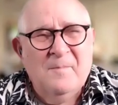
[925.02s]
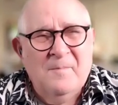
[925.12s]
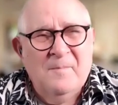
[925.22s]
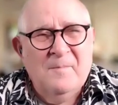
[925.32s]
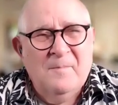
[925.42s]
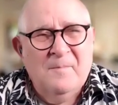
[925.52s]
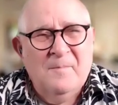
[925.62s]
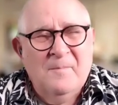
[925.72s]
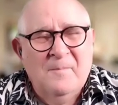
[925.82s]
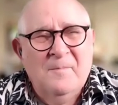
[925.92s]

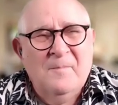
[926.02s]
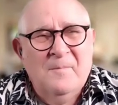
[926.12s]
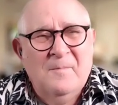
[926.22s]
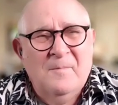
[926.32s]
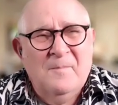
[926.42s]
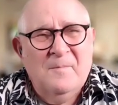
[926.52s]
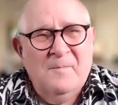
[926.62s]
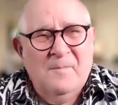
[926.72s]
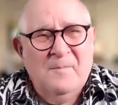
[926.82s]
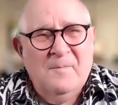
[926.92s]

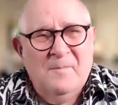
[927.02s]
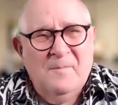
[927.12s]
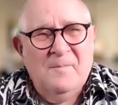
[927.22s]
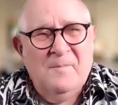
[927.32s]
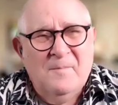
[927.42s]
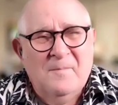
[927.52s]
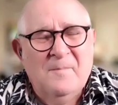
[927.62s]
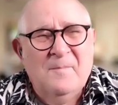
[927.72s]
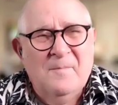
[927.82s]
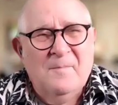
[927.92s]

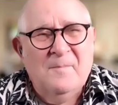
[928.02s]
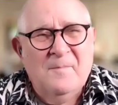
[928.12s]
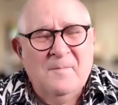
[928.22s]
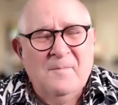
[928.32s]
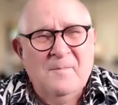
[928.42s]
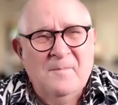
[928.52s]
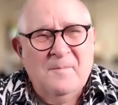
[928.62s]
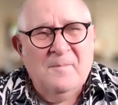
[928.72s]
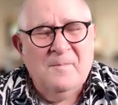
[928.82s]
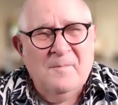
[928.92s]

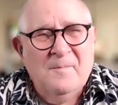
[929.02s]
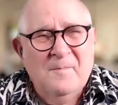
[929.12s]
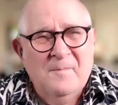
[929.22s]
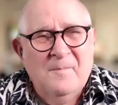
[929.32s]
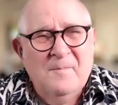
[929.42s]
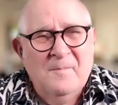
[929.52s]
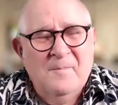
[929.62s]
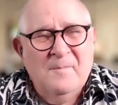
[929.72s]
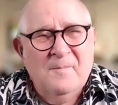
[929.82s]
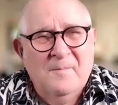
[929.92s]

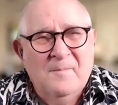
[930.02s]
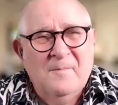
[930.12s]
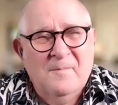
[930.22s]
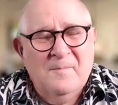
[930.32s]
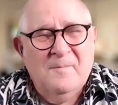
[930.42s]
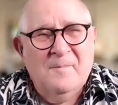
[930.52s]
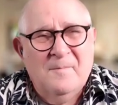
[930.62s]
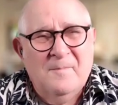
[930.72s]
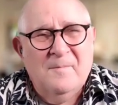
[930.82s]
(silent)